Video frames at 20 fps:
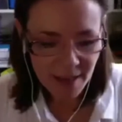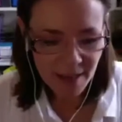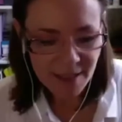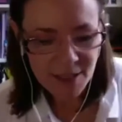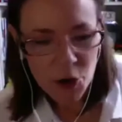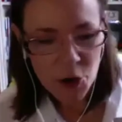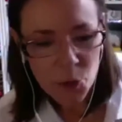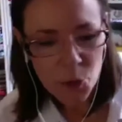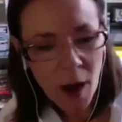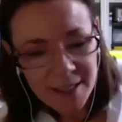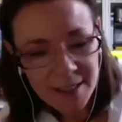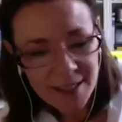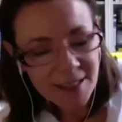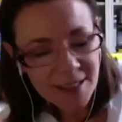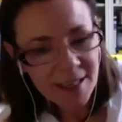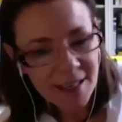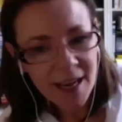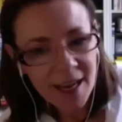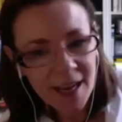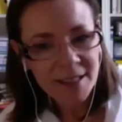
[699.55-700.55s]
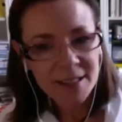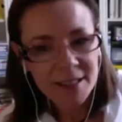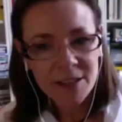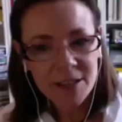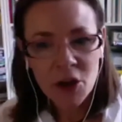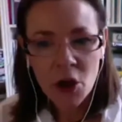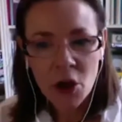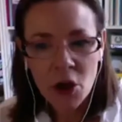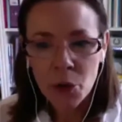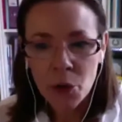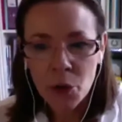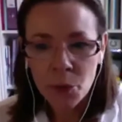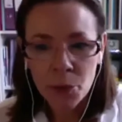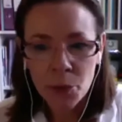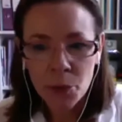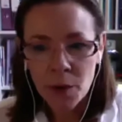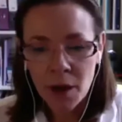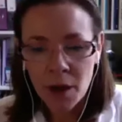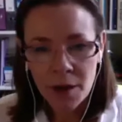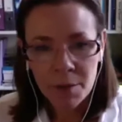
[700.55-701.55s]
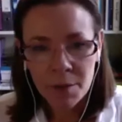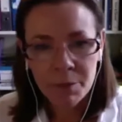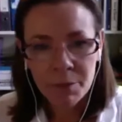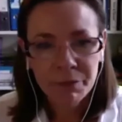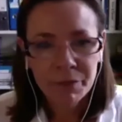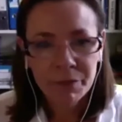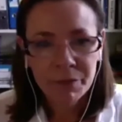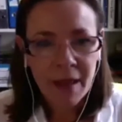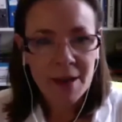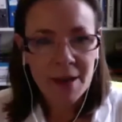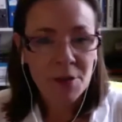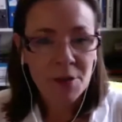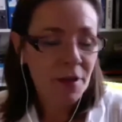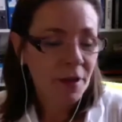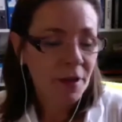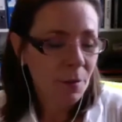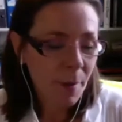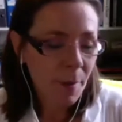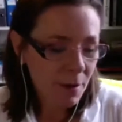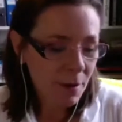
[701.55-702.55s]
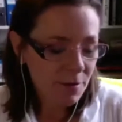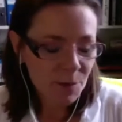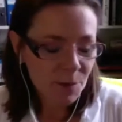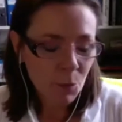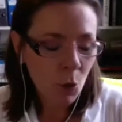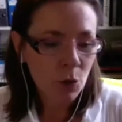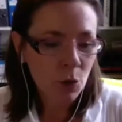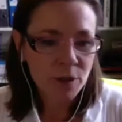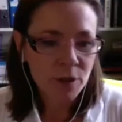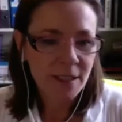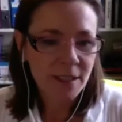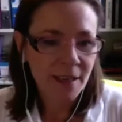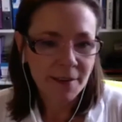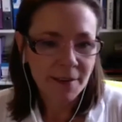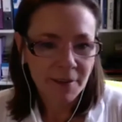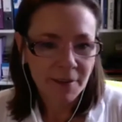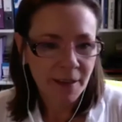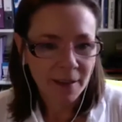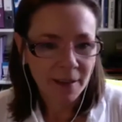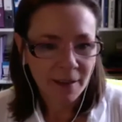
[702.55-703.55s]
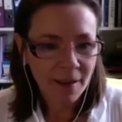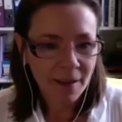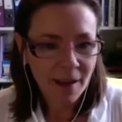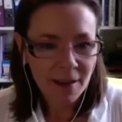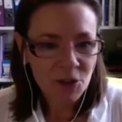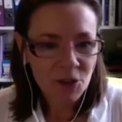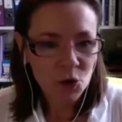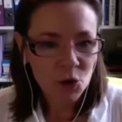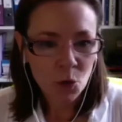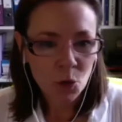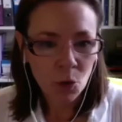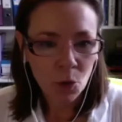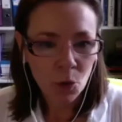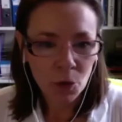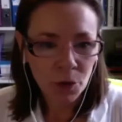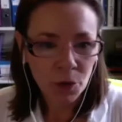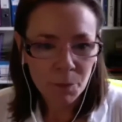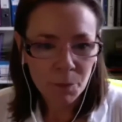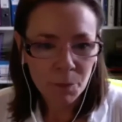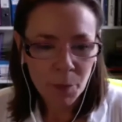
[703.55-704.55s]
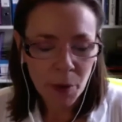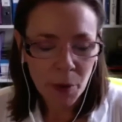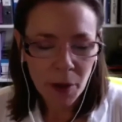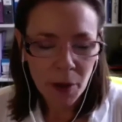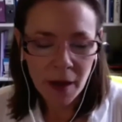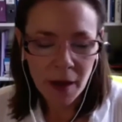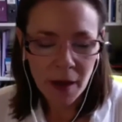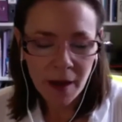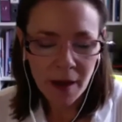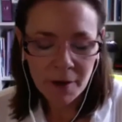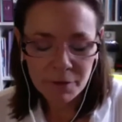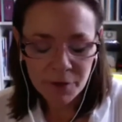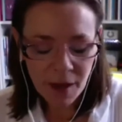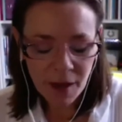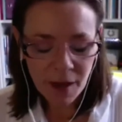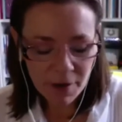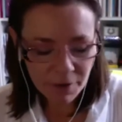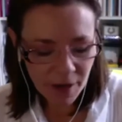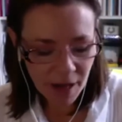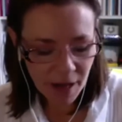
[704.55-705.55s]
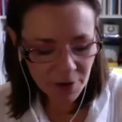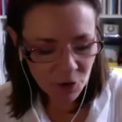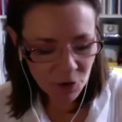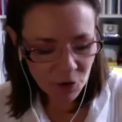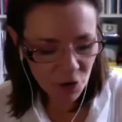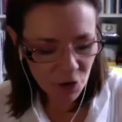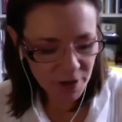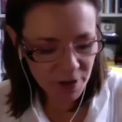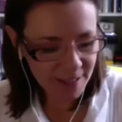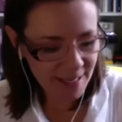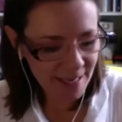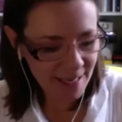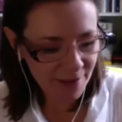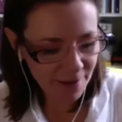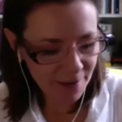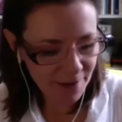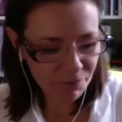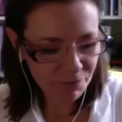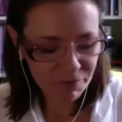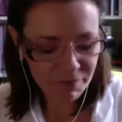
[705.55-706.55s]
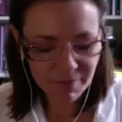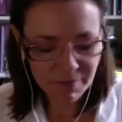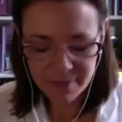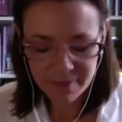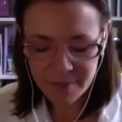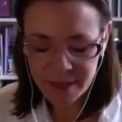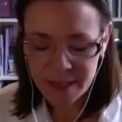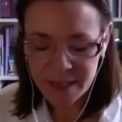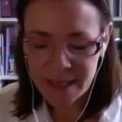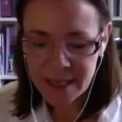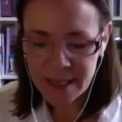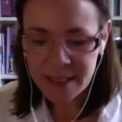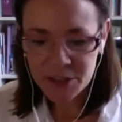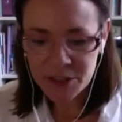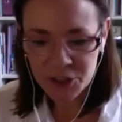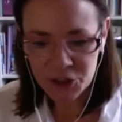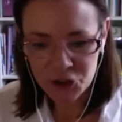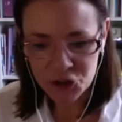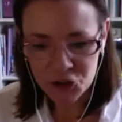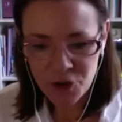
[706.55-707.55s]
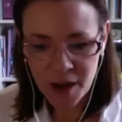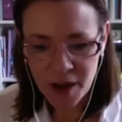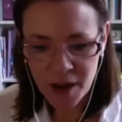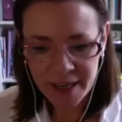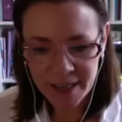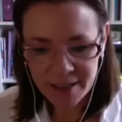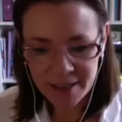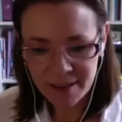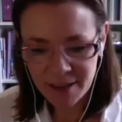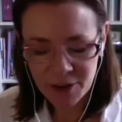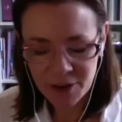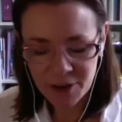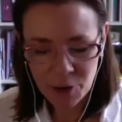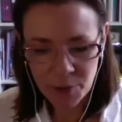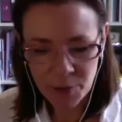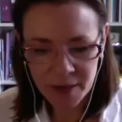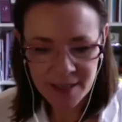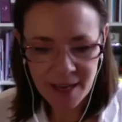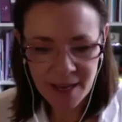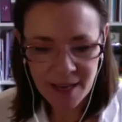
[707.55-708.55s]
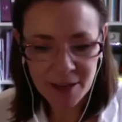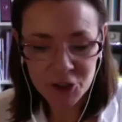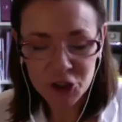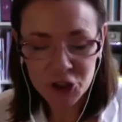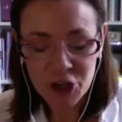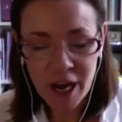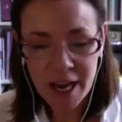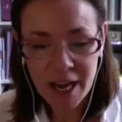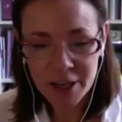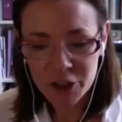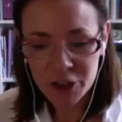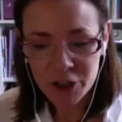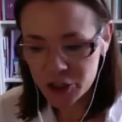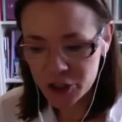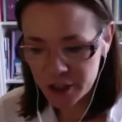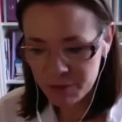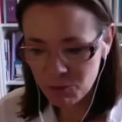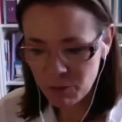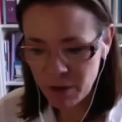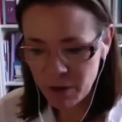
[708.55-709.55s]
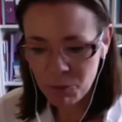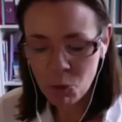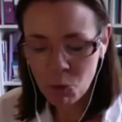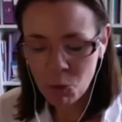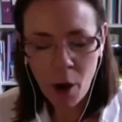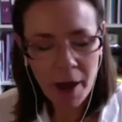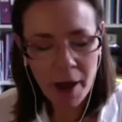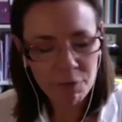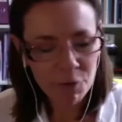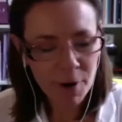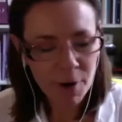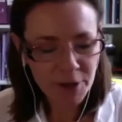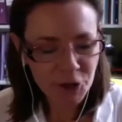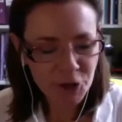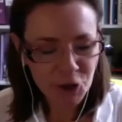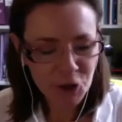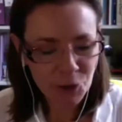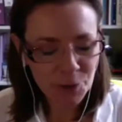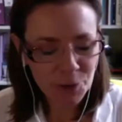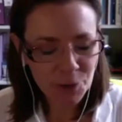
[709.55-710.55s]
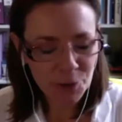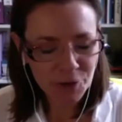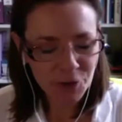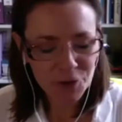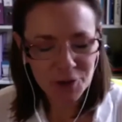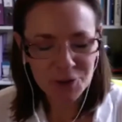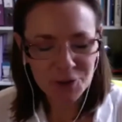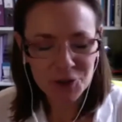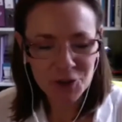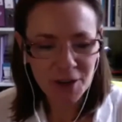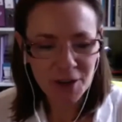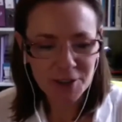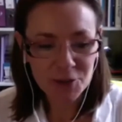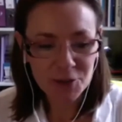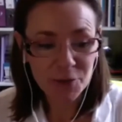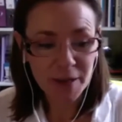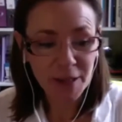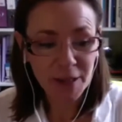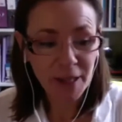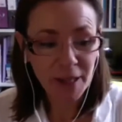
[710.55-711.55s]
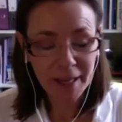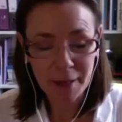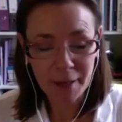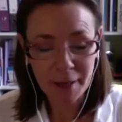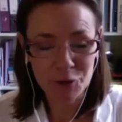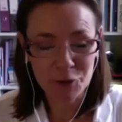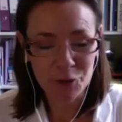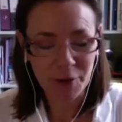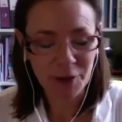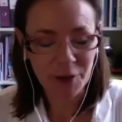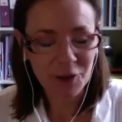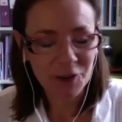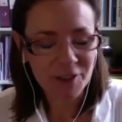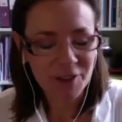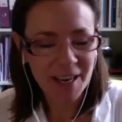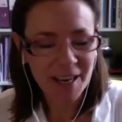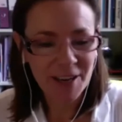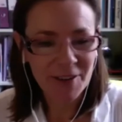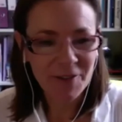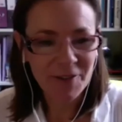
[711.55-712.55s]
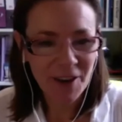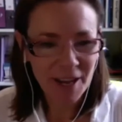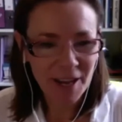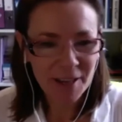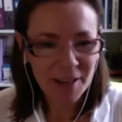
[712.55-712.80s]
So I didn't know anything about supported living at all, but I've kind of got this inner need to try and exact change in whatever I do and trying to feel like I'm doing good anyway.